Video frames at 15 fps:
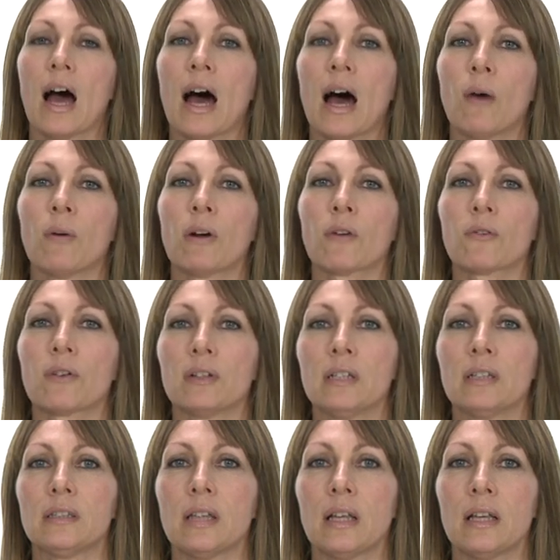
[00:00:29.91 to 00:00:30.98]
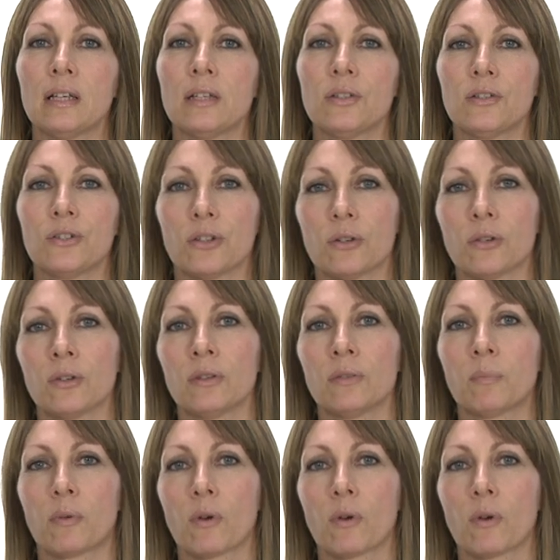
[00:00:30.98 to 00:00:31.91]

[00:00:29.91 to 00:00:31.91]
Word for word: our accreditation